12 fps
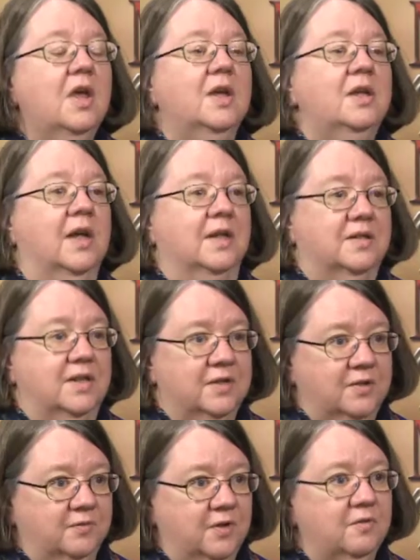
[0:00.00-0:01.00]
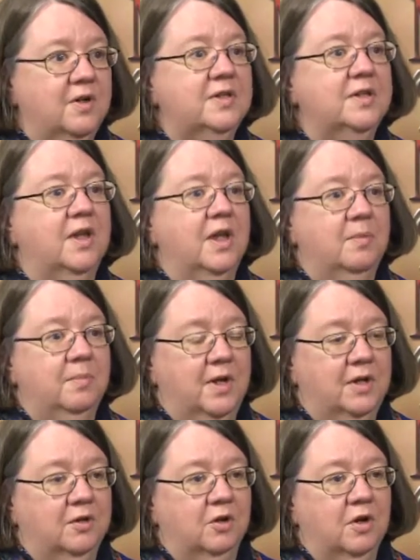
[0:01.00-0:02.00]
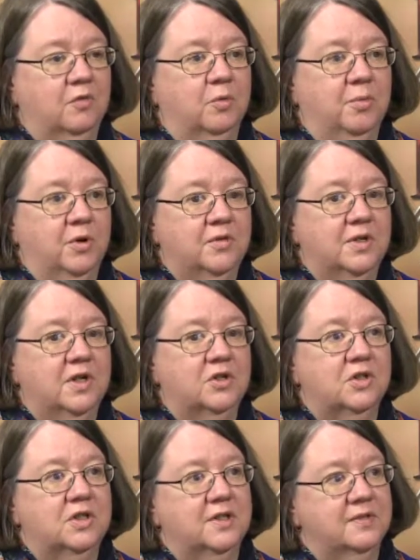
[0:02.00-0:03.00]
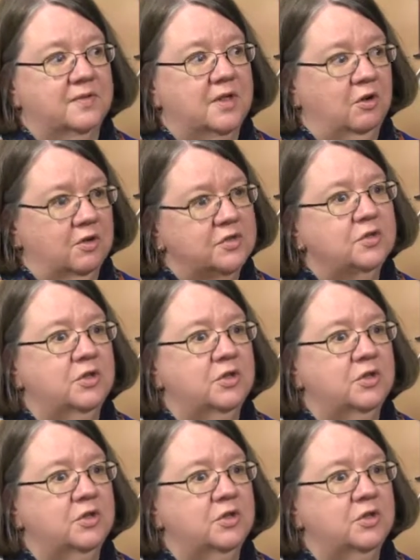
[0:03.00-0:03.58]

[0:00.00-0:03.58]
Yes, it's a fundraising campaign to cover both initiatives and also